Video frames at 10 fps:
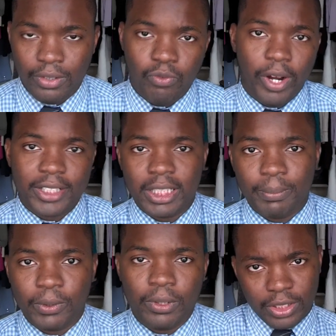For
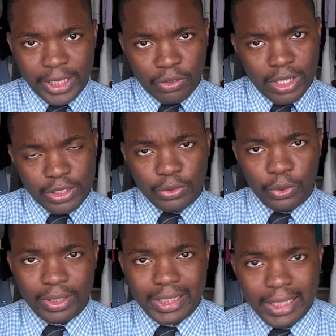example, the year
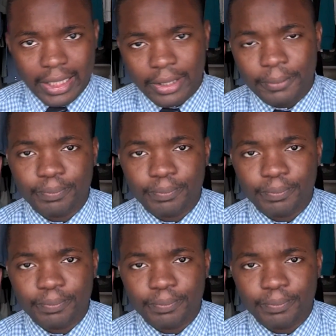2013,